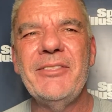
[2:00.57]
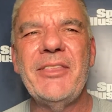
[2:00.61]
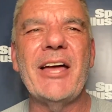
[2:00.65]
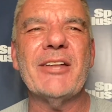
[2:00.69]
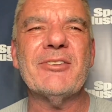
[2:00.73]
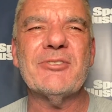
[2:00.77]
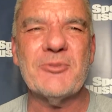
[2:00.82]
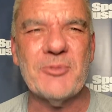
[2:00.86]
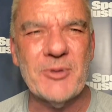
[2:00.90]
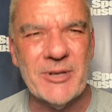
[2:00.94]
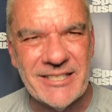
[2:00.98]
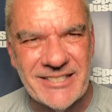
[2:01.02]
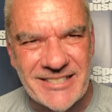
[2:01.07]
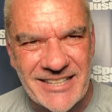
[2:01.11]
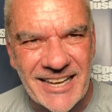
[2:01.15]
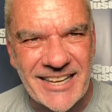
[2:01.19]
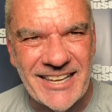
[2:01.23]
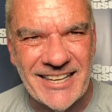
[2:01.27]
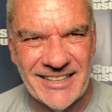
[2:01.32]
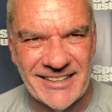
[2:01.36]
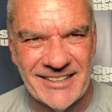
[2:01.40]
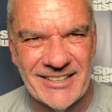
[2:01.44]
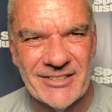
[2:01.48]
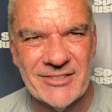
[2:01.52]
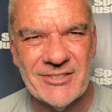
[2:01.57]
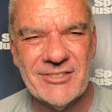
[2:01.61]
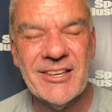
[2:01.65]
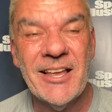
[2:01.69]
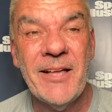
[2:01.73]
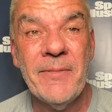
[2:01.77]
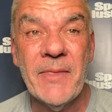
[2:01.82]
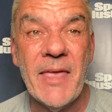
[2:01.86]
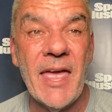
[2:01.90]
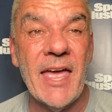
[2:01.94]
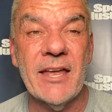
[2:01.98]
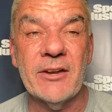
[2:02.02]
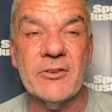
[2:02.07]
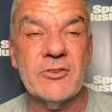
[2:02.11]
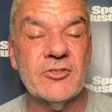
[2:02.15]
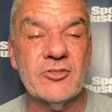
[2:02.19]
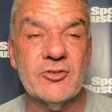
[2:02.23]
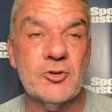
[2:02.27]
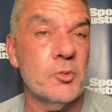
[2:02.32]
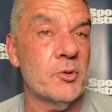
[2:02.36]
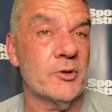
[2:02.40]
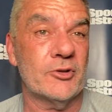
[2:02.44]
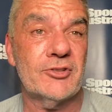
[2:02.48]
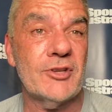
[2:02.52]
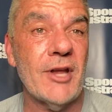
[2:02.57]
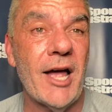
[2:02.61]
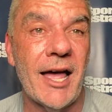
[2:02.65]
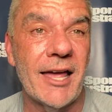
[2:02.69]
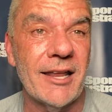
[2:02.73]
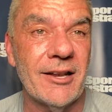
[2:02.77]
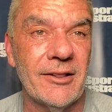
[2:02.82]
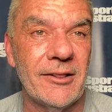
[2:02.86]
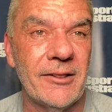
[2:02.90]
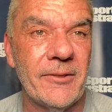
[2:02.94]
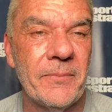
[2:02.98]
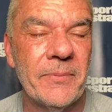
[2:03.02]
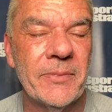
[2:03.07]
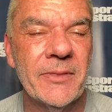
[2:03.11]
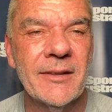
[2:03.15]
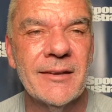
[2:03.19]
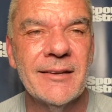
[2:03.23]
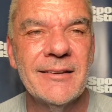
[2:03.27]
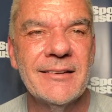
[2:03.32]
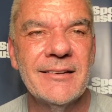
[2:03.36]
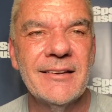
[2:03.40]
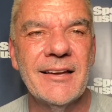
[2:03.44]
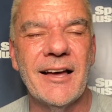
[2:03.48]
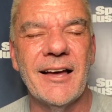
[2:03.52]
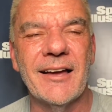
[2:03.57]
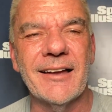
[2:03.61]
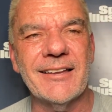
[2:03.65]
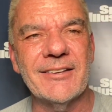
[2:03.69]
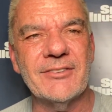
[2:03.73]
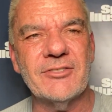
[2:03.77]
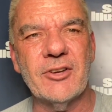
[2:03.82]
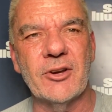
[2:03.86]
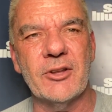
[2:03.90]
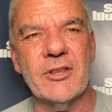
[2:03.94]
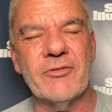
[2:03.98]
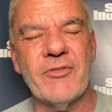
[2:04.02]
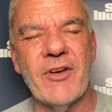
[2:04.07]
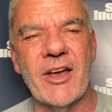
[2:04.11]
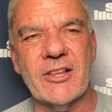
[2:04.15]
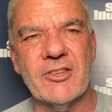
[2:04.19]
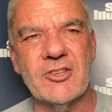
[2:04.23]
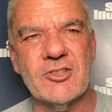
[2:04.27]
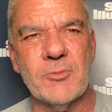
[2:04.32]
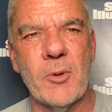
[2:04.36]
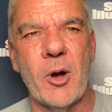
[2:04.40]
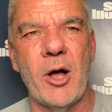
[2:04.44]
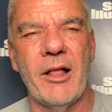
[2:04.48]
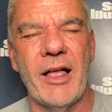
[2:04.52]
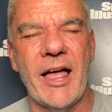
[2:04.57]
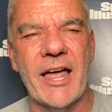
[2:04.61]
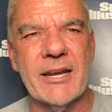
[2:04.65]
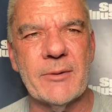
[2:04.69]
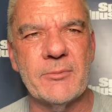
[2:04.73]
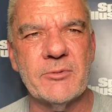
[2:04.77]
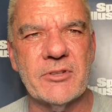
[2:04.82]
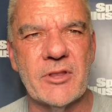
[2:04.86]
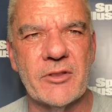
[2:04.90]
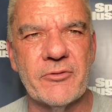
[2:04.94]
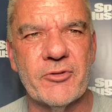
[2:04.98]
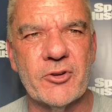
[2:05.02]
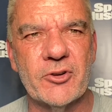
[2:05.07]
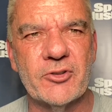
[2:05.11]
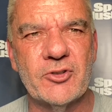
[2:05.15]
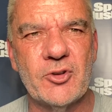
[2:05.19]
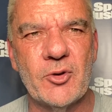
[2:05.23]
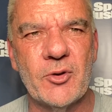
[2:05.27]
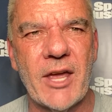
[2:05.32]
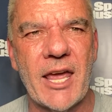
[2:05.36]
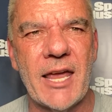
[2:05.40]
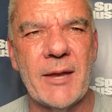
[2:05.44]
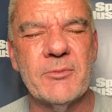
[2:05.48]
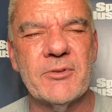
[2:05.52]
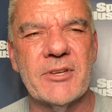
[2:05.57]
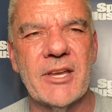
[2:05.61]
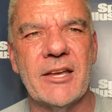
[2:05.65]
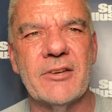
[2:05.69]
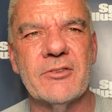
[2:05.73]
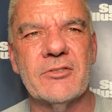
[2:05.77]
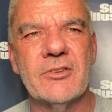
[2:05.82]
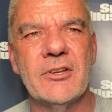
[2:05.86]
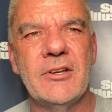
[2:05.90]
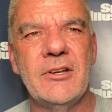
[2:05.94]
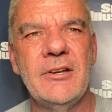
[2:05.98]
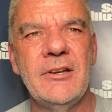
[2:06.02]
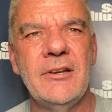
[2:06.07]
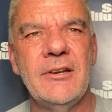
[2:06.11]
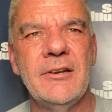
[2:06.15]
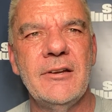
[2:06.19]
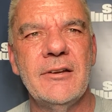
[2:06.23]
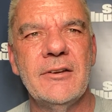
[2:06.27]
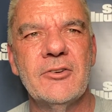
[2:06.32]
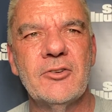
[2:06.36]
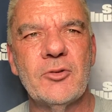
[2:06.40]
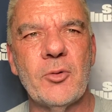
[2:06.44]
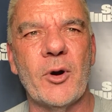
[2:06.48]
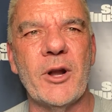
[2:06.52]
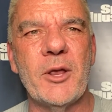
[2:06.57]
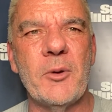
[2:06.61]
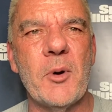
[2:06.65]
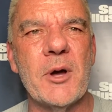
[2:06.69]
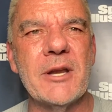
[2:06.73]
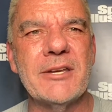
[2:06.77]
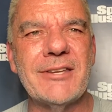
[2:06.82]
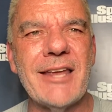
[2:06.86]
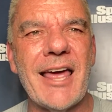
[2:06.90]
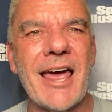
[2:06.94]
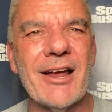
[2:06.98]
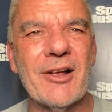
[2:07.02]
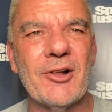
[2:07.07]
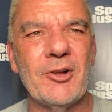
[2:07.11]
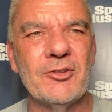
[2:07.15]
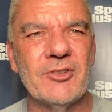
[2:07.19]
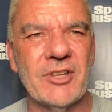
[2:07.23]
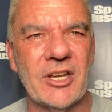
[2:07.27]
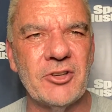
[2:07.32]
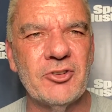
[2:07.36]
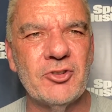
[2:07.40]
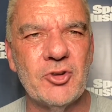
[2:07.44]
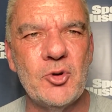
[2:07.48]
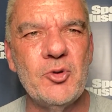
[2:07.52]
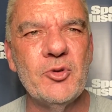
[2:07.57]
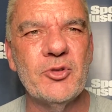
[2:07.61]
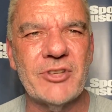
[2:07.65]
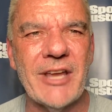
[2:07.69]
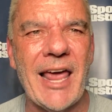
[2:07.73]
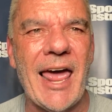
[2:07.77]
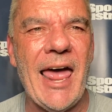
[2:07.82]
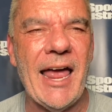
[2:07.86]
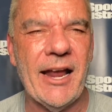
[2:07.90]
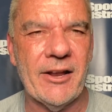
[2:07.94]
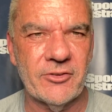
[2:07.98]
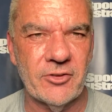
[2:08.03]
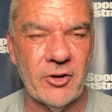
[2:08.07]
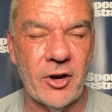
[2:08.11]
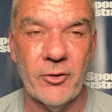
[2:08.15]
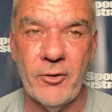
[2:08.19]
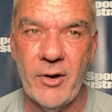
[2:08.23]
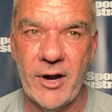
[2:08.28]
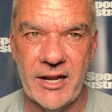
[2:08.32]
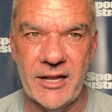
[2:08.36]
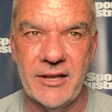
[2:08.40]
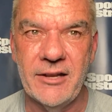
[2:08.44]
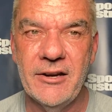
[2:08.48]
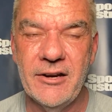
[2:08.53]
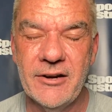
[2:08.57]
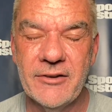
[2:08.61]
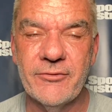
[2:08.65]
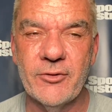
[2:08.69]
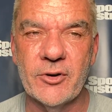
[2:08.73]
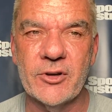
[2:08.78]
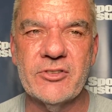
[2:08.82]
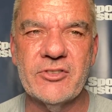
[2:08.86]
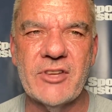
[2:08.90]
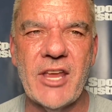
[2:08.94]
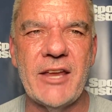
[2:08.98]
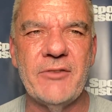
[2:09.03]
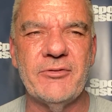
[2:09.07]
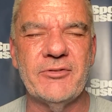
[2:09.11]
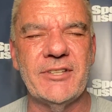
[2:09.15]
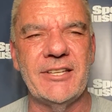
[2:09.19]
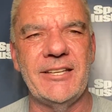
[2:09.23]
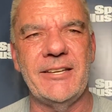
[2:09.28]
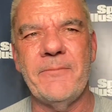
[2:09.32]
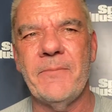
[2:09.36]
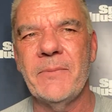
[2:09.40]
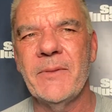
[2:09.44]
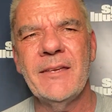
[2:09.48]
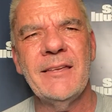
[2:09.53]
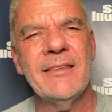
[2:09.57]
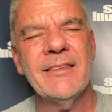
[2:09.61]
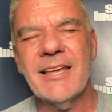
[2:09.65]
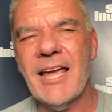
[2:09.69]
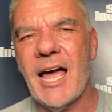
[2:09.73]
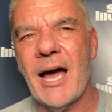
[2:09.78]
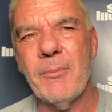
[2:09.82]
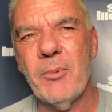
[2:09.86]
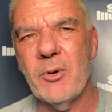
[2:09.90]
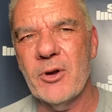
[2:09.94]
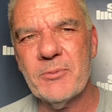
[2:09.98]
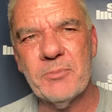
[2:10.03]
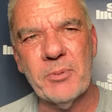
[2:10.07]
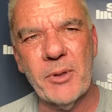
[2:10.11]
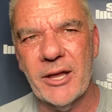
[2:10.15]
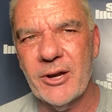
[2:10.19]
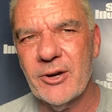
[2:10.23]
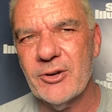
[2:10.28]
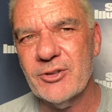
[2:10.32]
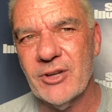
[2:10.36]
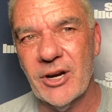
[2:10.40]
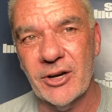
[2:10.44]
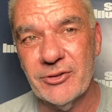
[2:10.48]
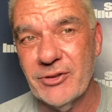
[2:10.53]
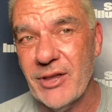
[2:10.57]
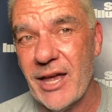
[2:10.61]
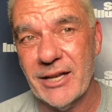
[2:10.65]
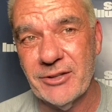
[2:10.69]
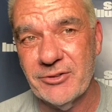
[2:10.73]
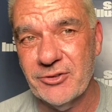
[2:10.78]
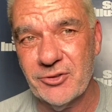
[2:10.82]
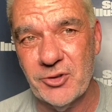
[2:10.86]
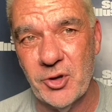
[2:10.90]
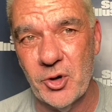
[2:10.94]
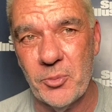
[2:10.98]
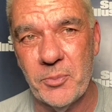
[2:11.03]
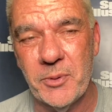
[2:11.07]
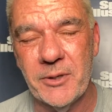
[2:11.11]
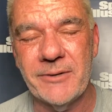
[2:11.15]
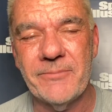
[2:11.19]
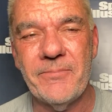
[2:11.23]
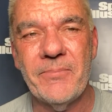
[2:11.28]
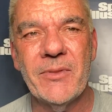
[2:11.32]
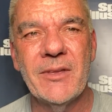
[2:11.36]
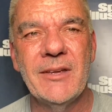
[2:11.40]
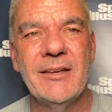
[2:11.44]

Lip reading: That's ridiculous and suicidal. Concerning the fact that Jamal Adams in the first two games has 21 tackles and 2 sacks already for a safety. Cowboy players aren't that stupid.